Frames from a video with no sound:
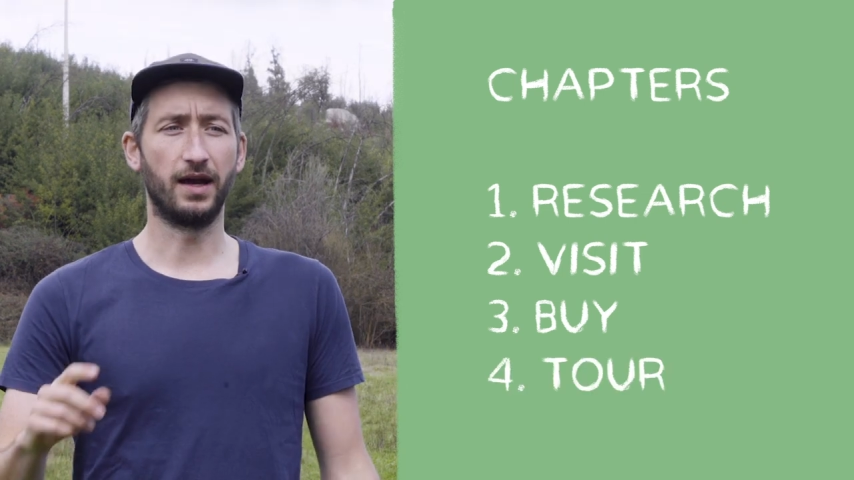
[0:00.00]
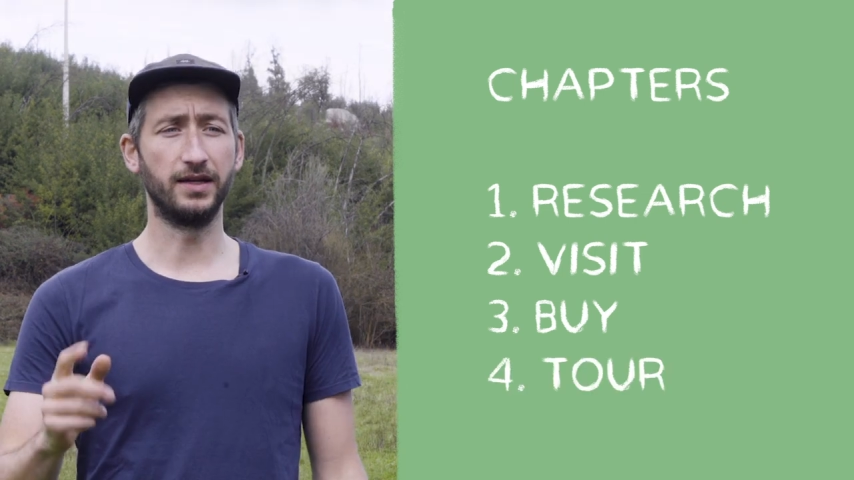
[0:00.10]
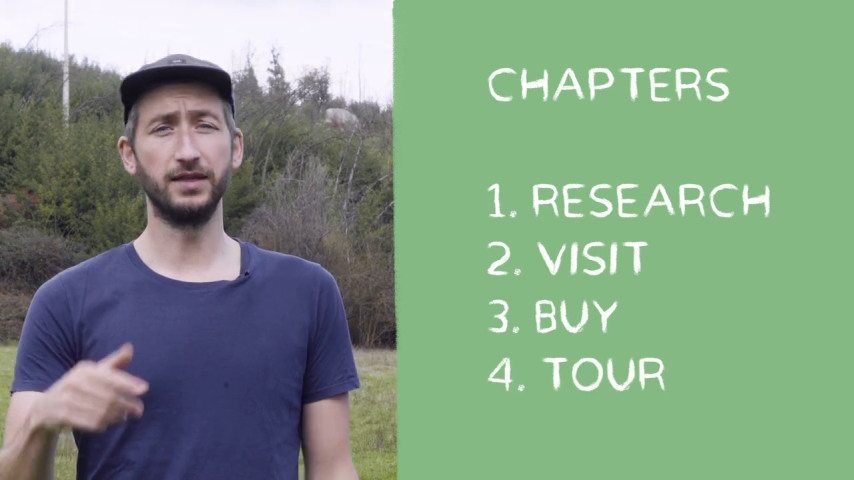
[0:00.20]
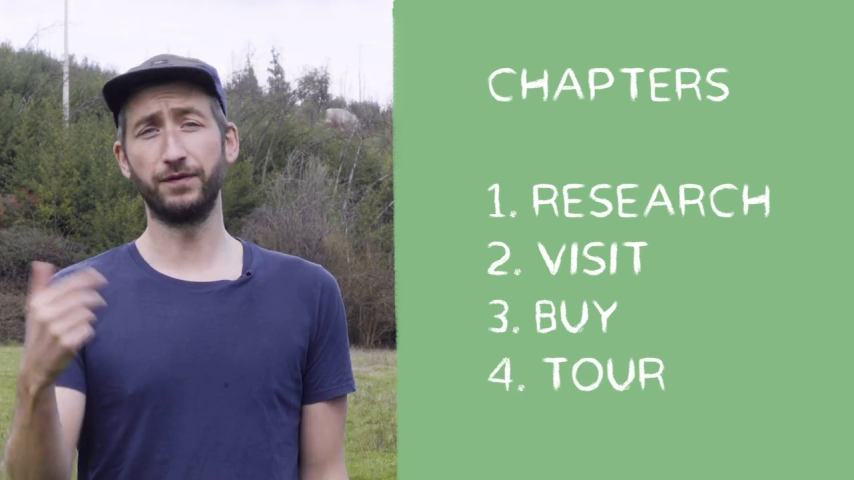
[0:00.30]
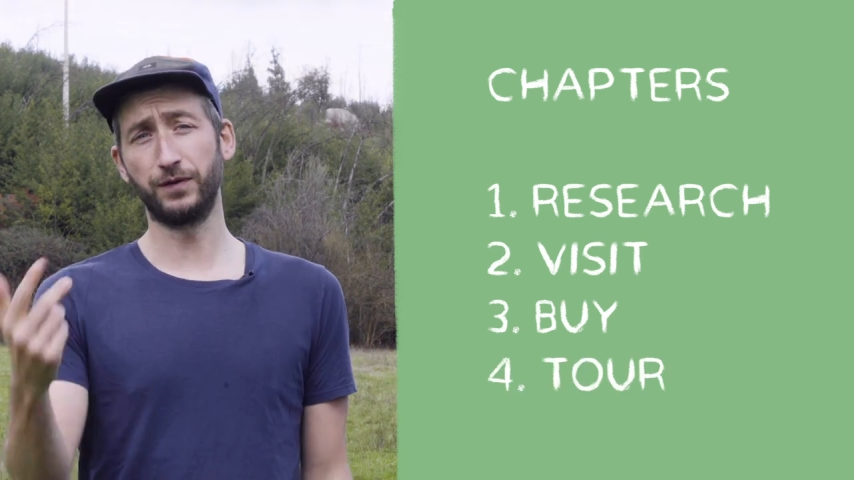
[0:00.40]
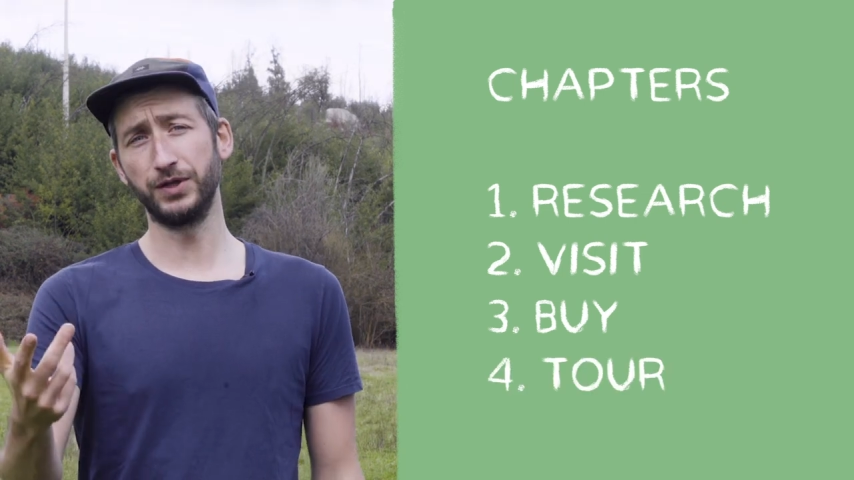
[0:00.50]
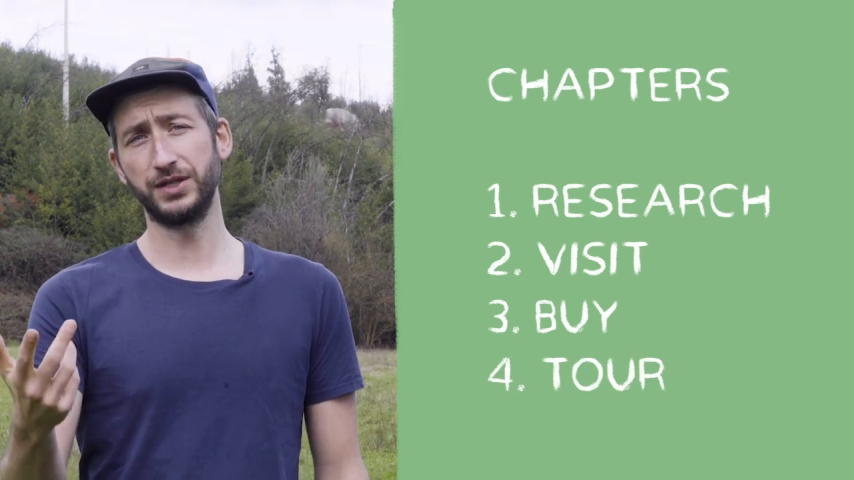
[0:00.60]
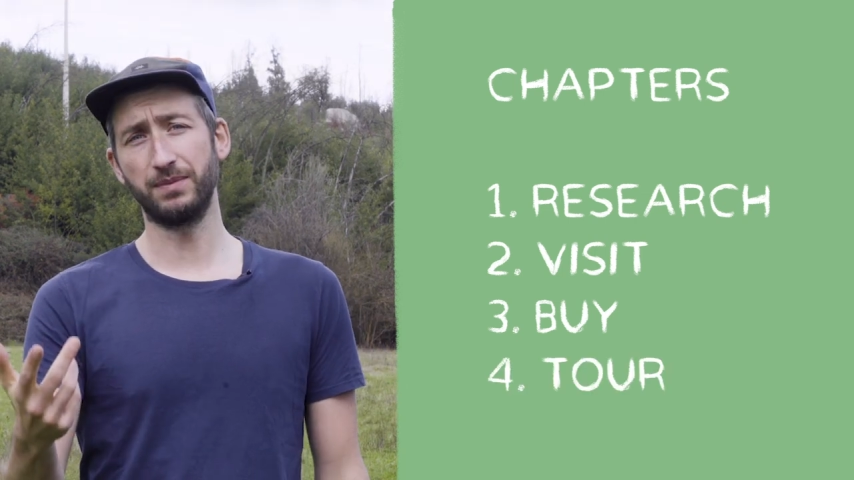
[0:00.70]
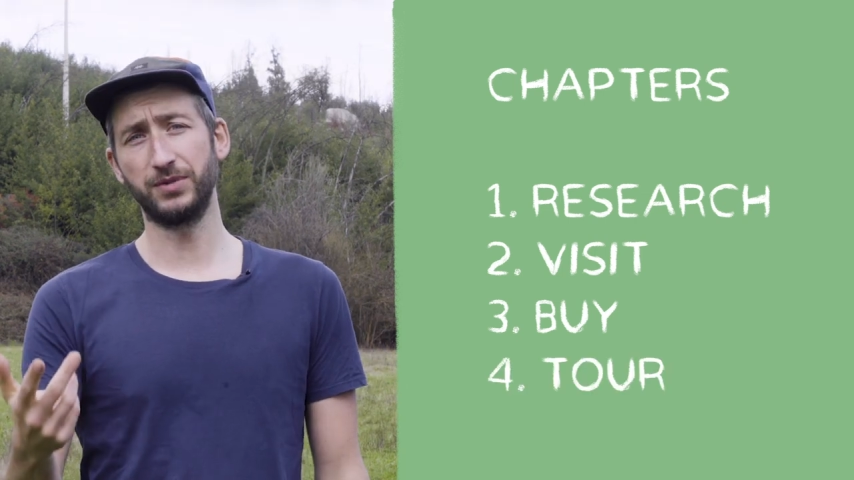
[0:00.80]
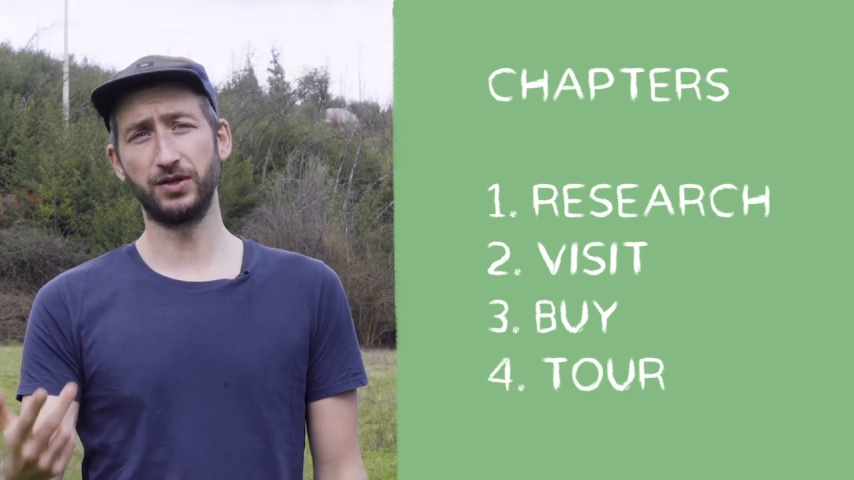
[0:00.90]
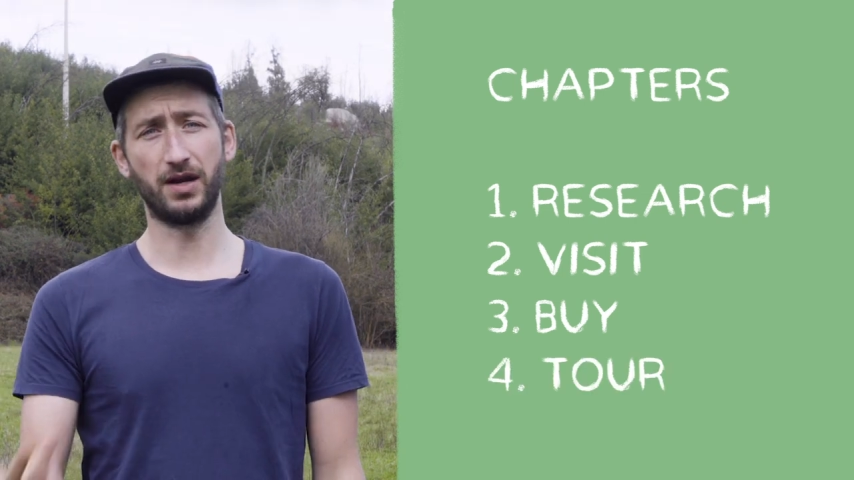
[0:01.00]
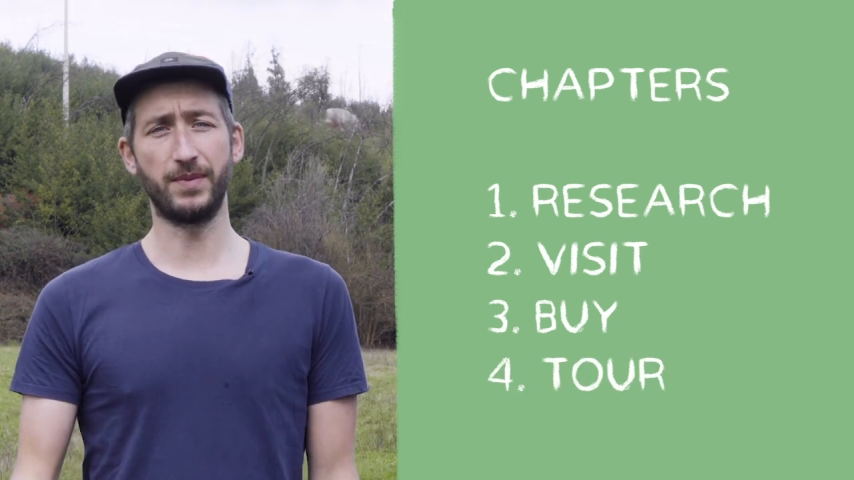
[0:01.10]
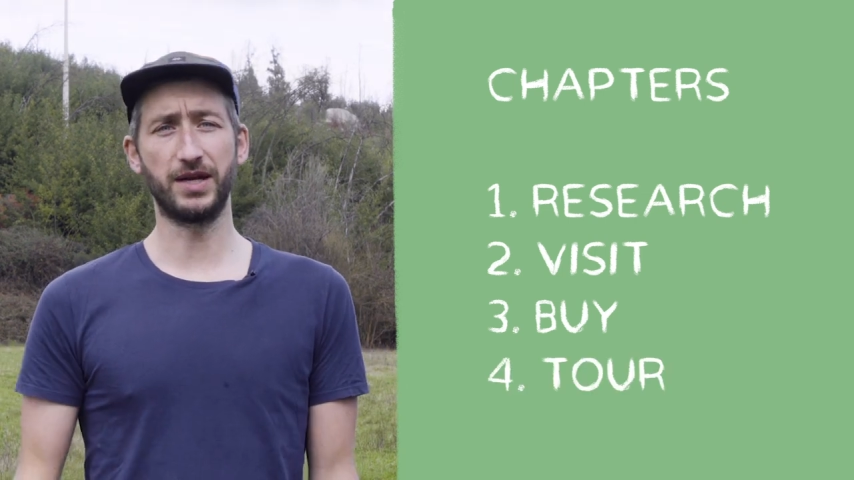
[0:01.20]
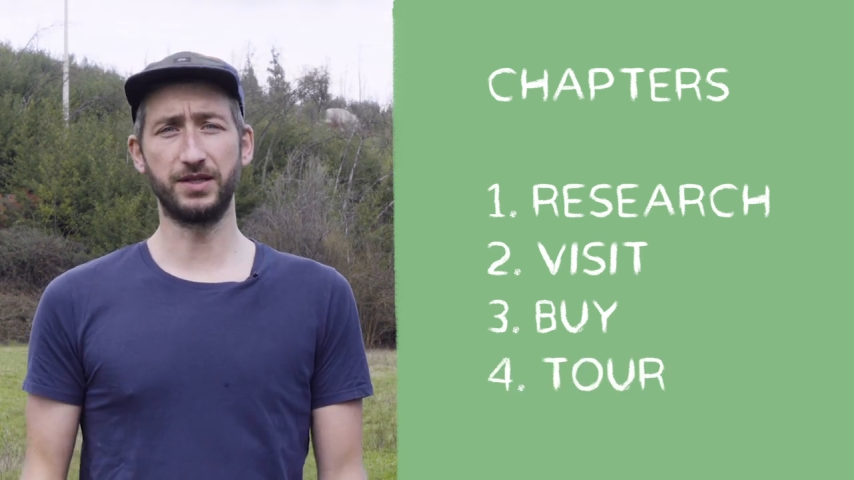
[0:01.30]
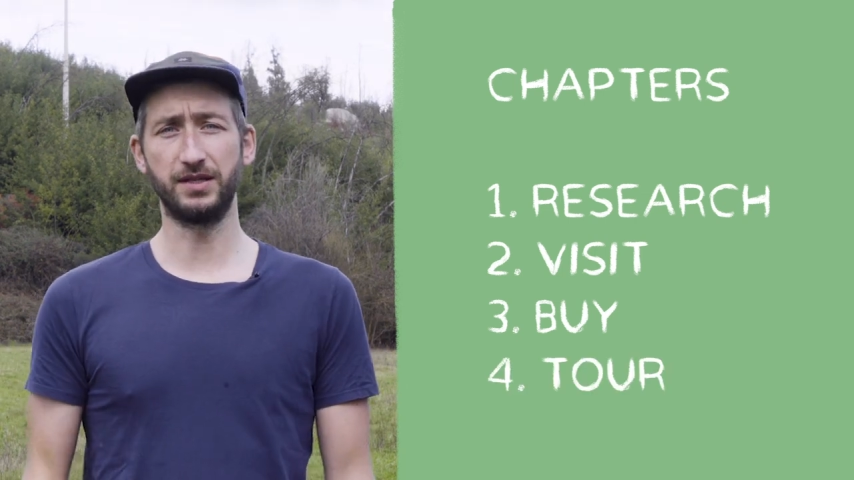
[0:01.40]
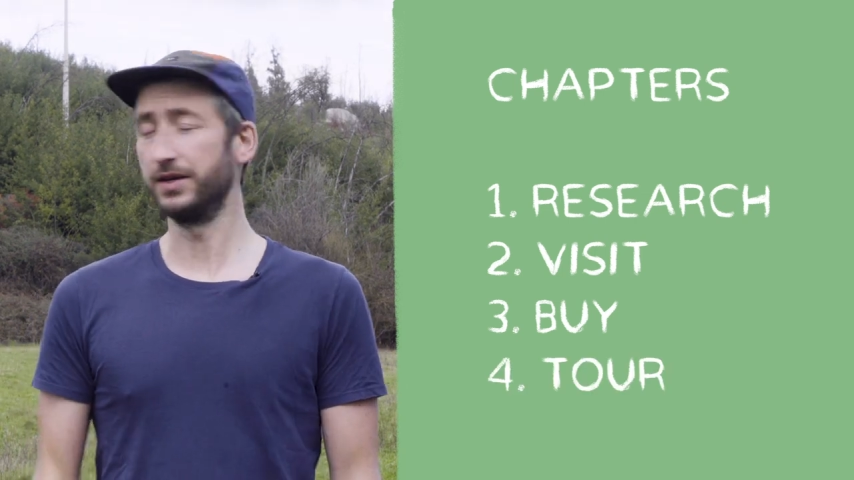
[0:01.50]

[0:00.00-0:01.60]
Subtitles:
And in the fourth chapter, I'm actually